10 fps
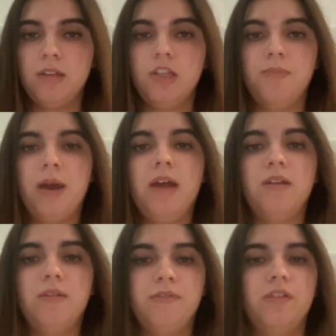it's
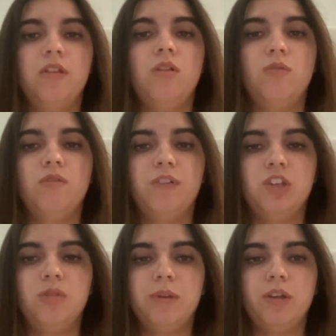bad for the local
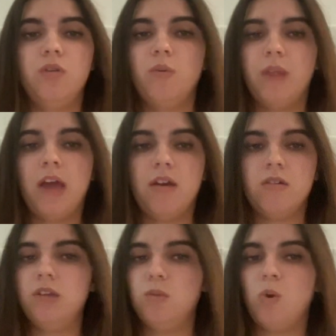fishermen who rely on
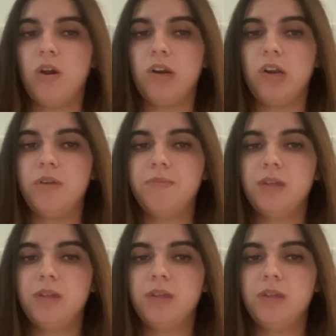clean water.